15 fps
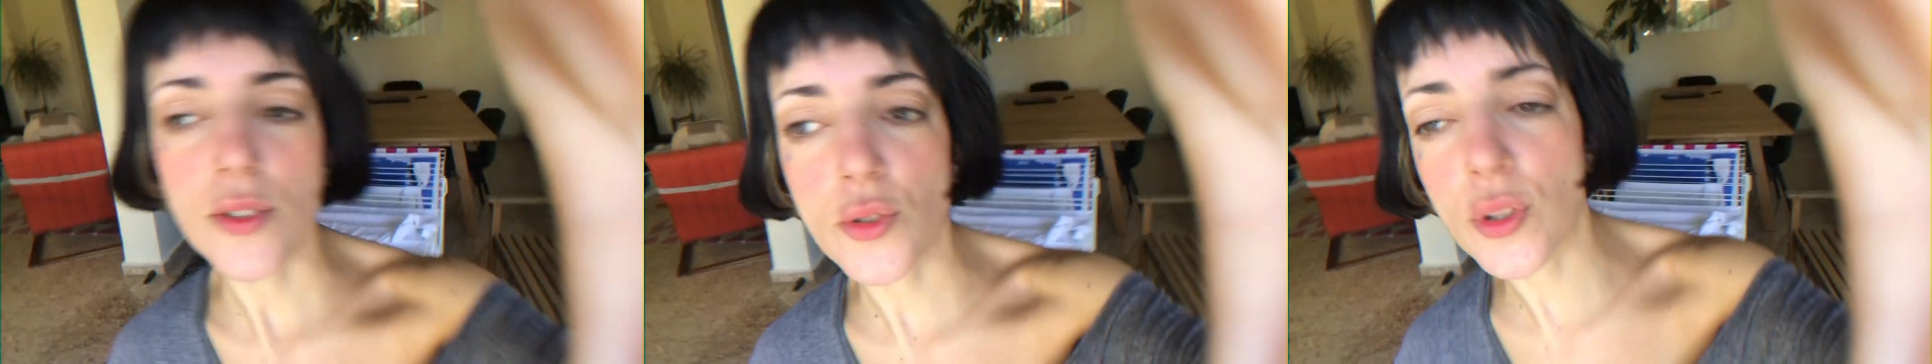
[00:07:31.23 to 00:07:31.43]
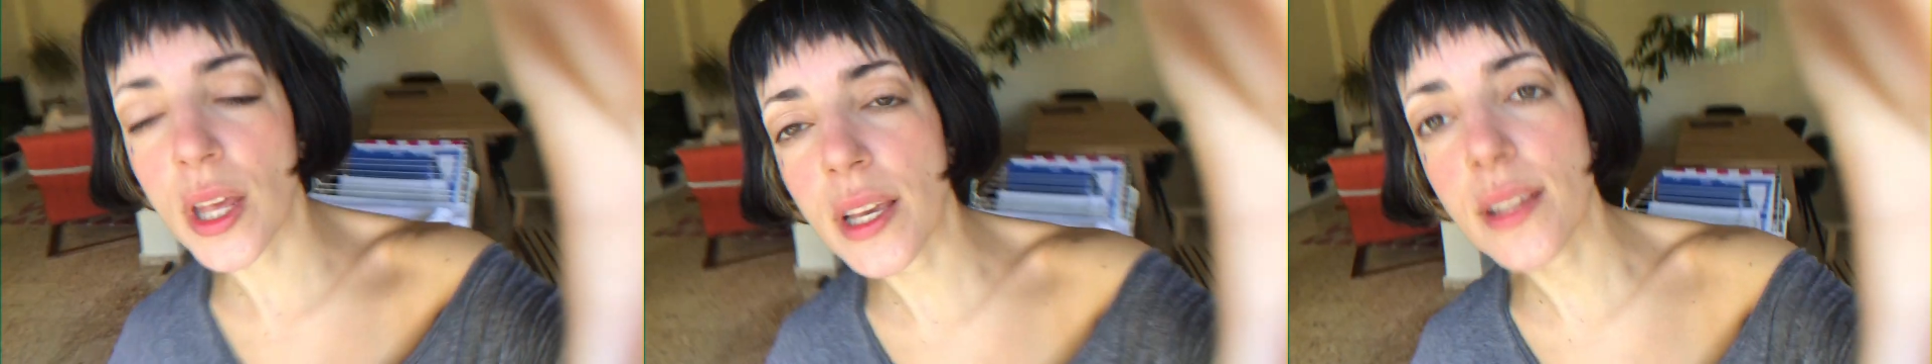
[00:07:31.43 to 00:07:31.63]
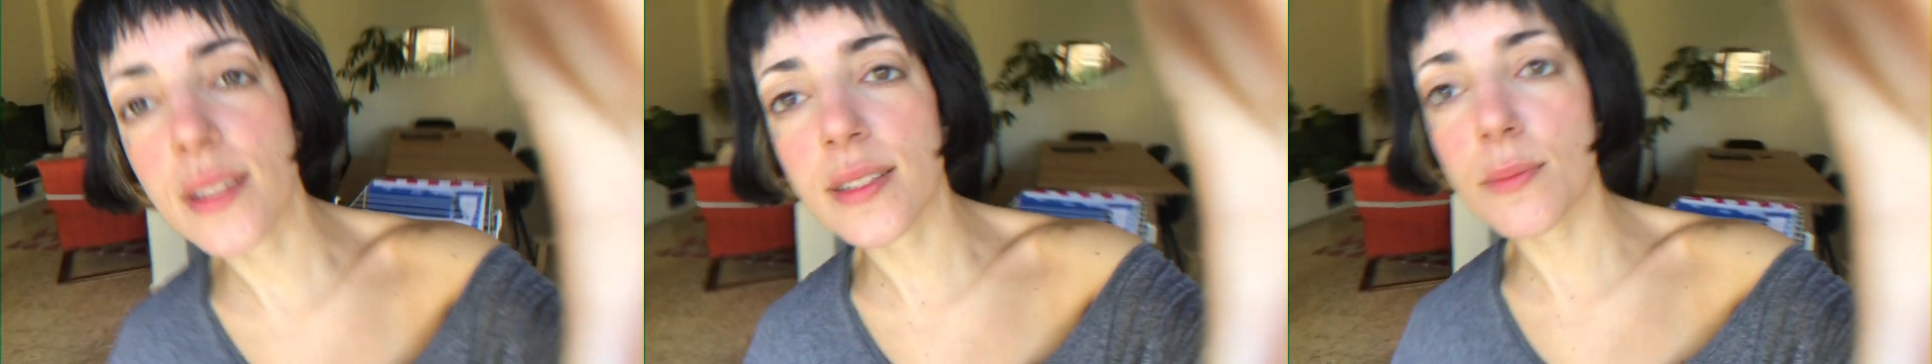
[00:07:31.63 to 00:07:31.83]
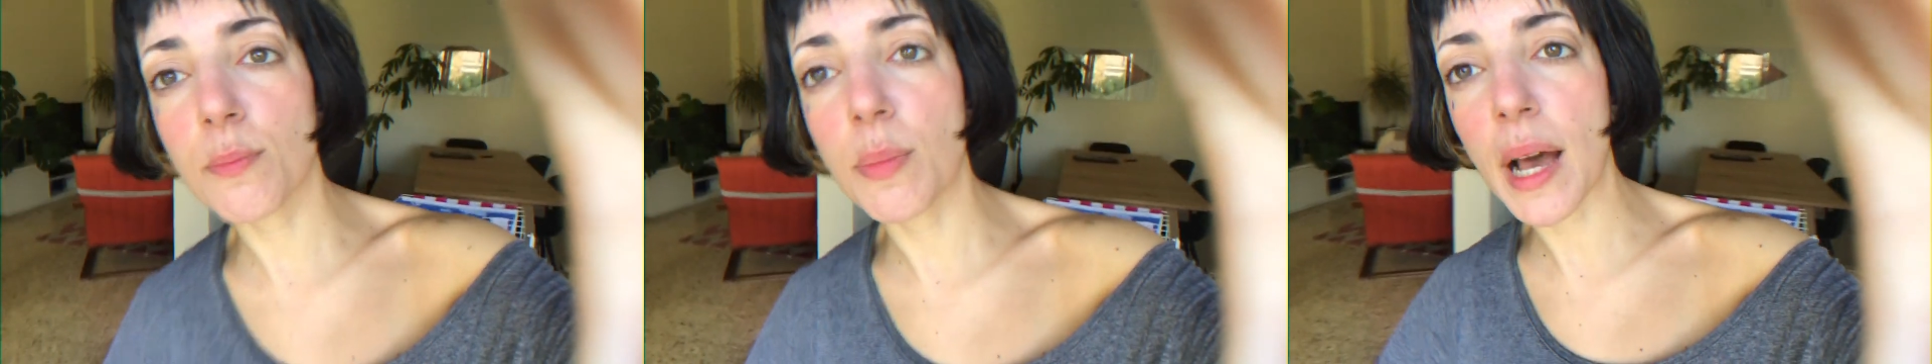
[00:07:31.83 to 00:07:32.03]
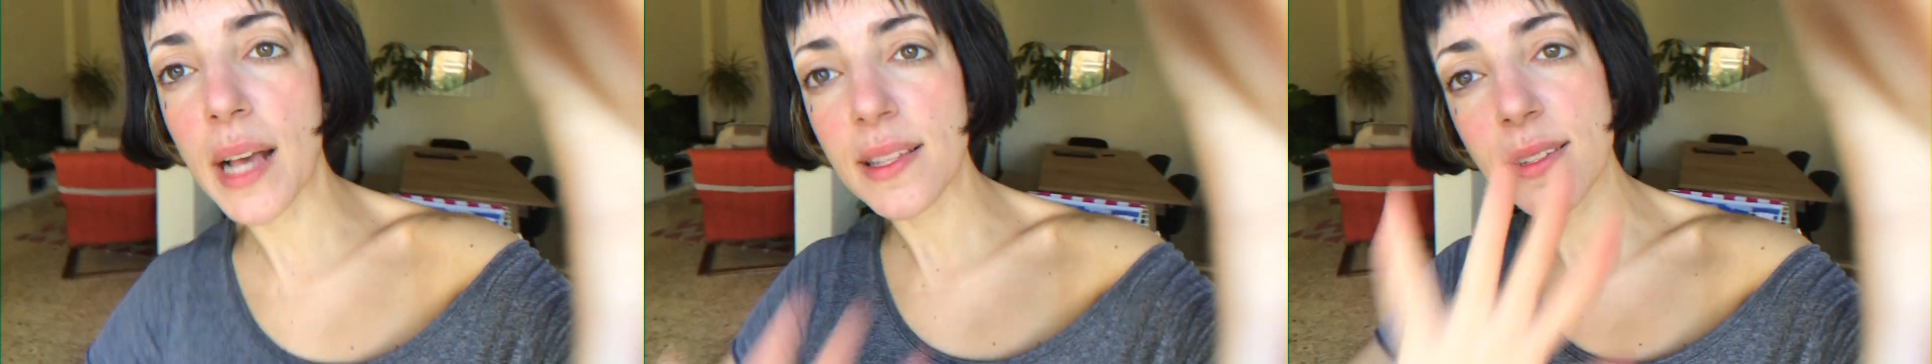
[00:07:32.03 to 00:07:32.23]
Today's
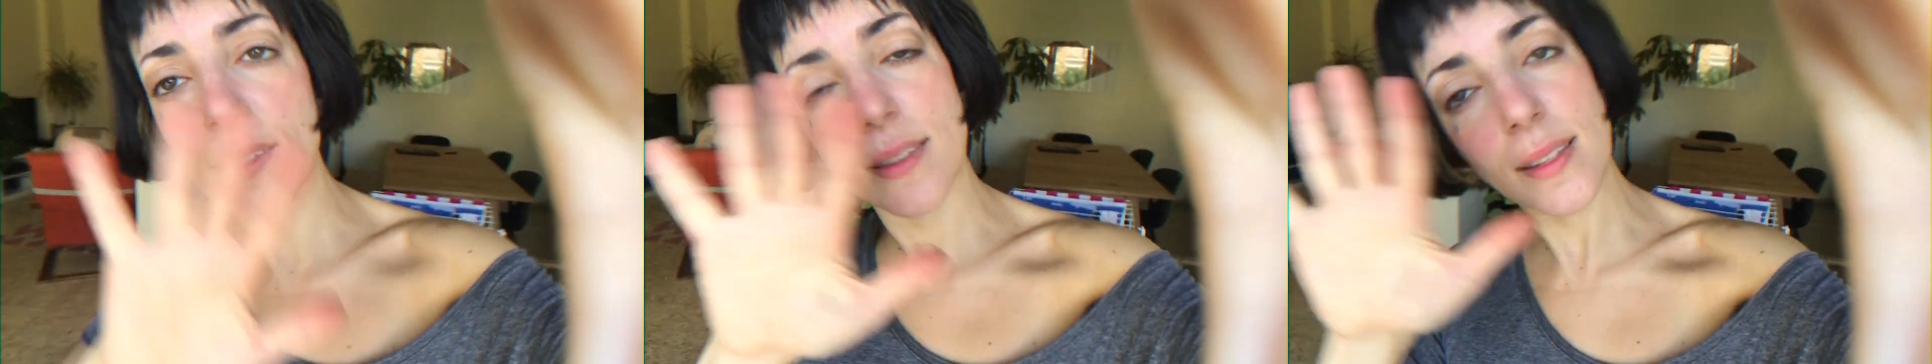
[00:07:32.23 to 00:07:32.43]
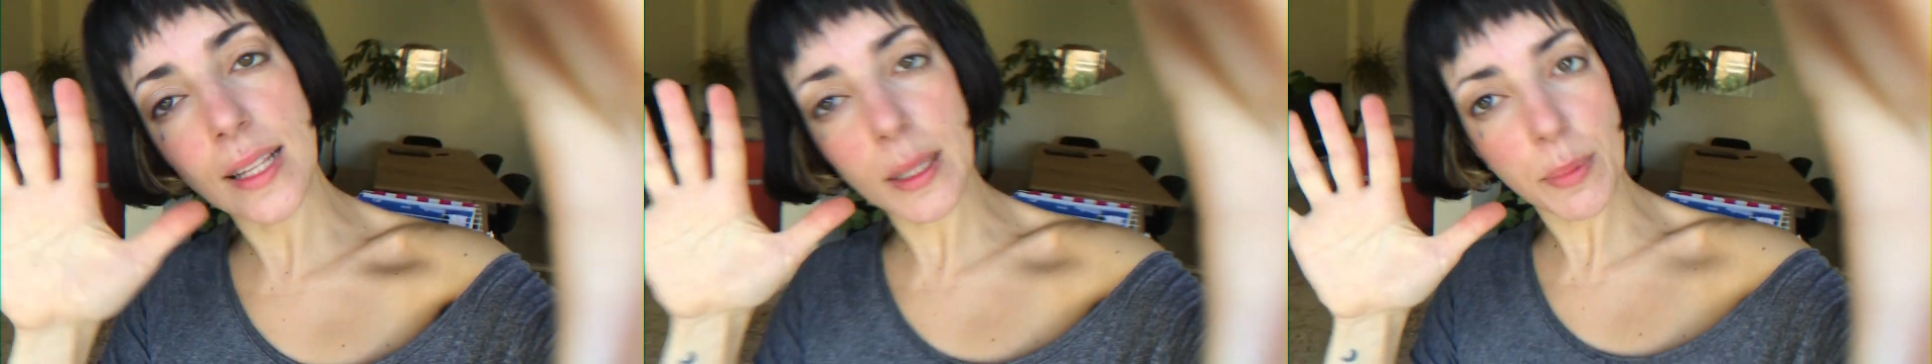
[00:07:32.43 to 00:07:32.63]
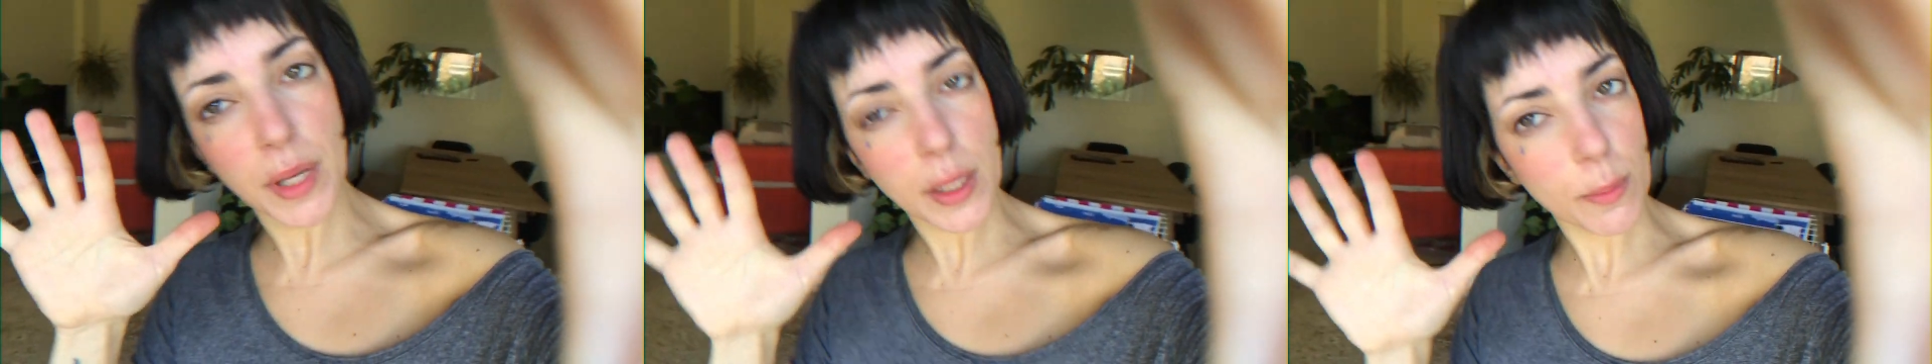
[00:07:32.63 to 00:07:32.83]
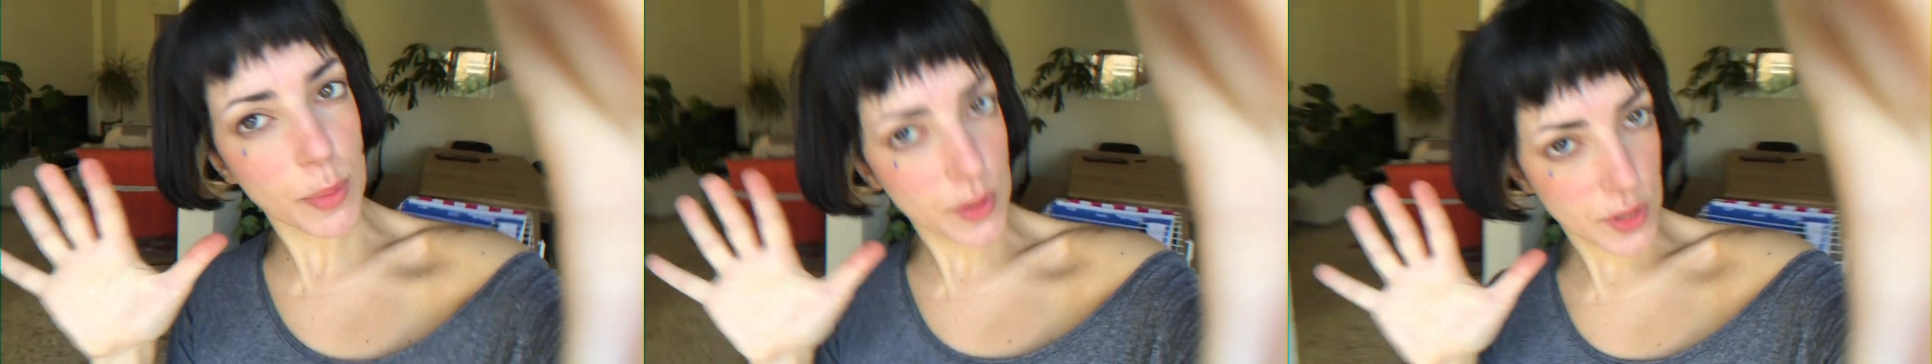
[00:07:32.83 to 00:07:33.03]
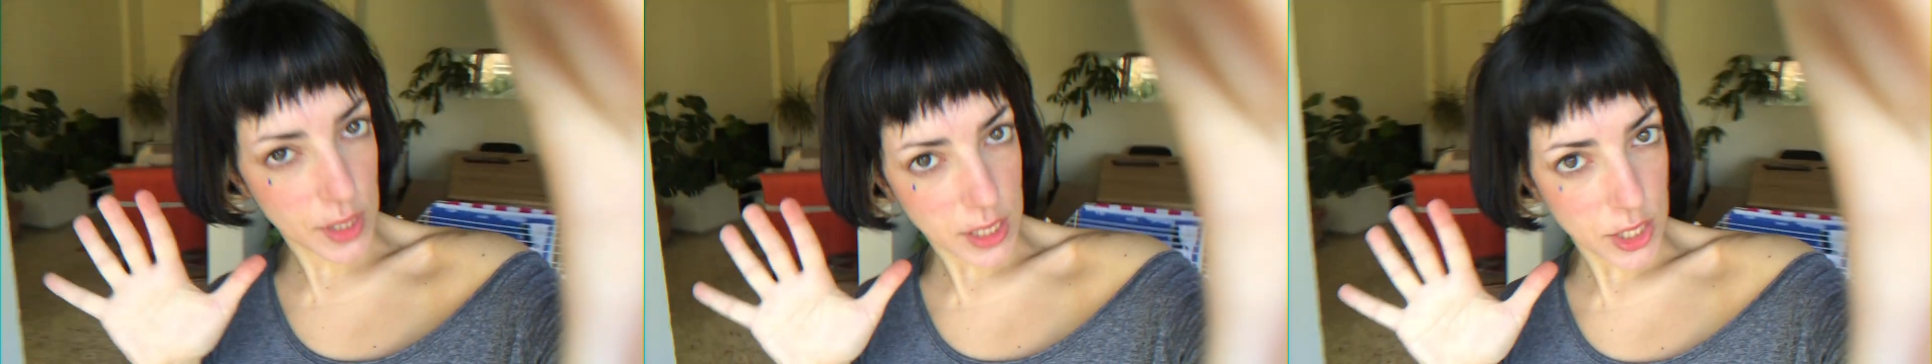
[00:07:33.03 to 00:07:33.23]
best sleeping
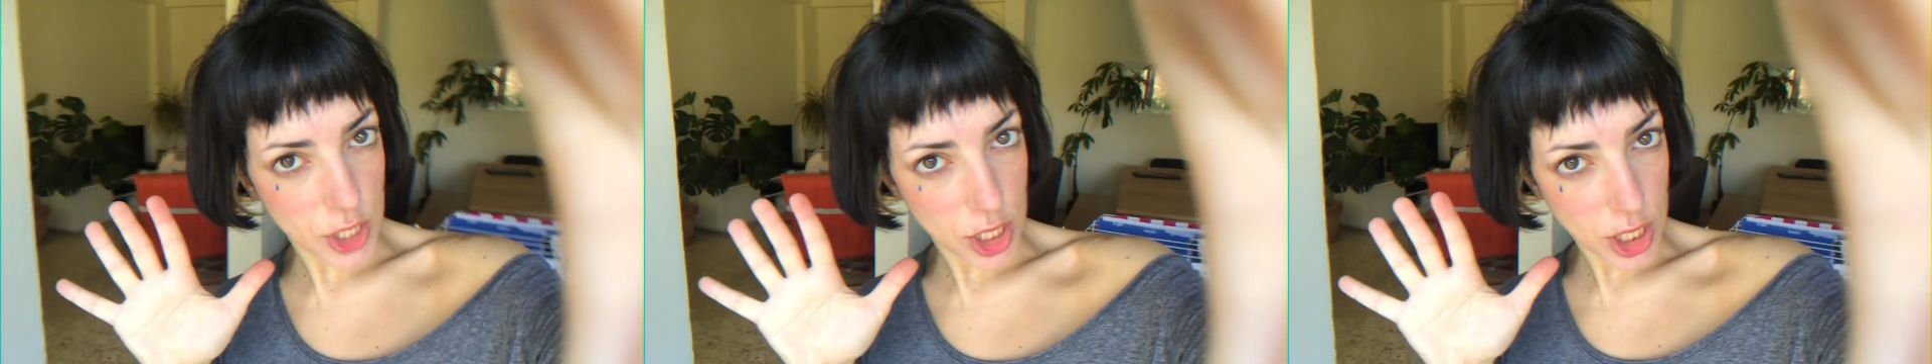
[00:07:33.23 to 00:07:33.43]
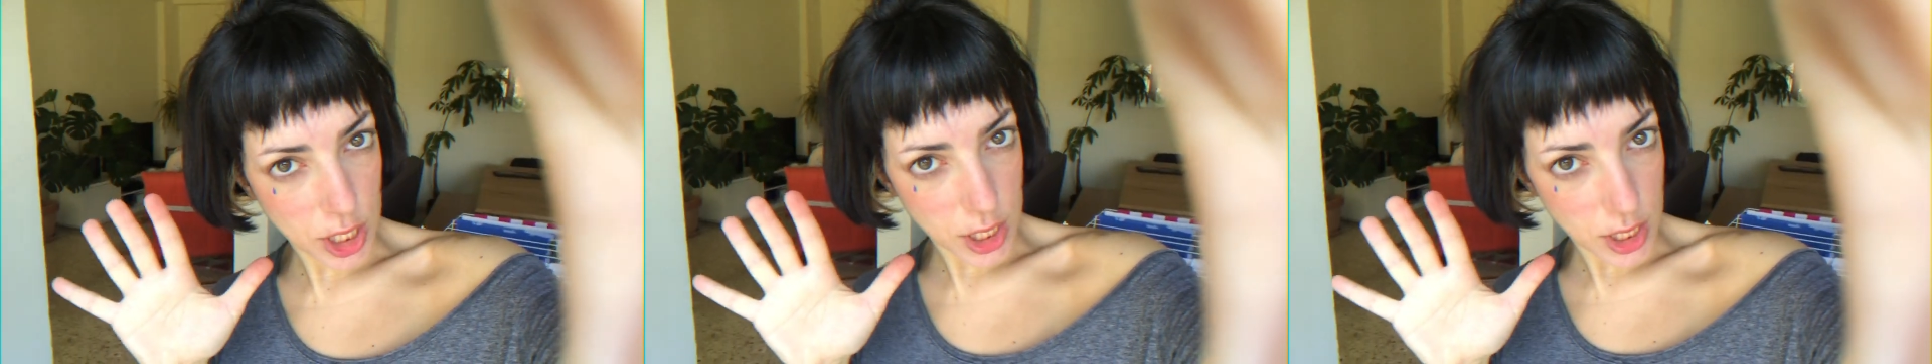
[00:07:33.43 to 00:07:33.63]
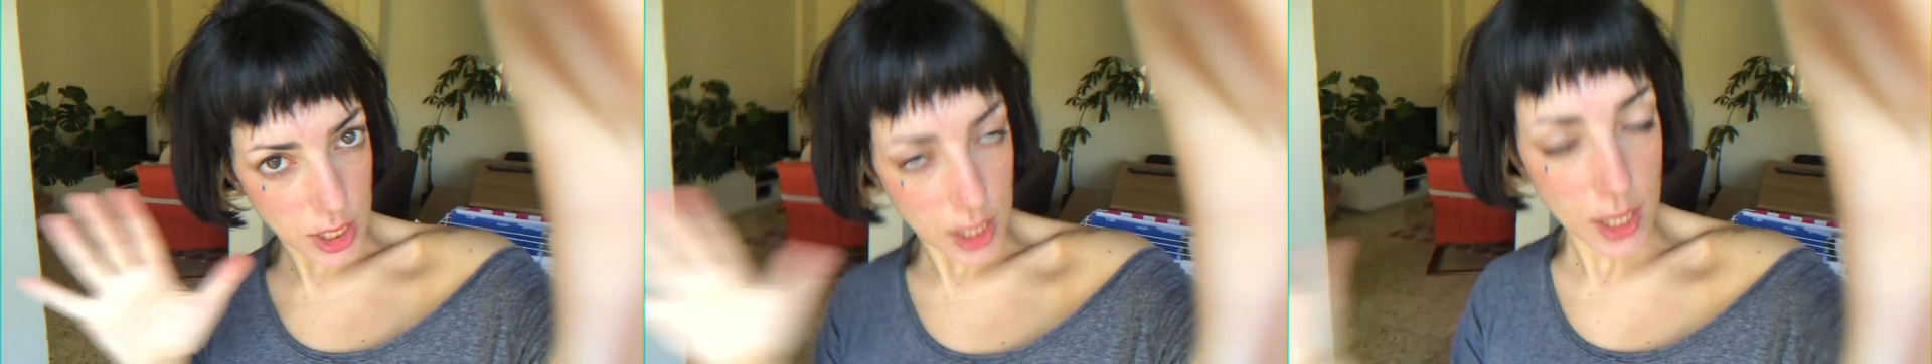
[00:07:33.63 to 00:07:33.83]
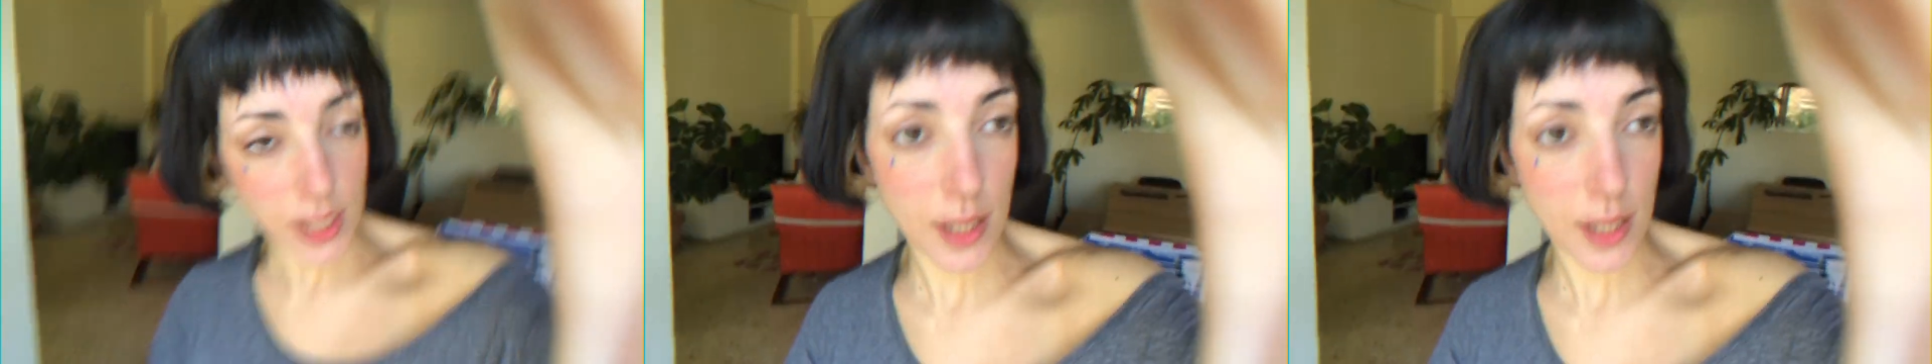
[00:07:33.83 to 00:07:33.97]
position,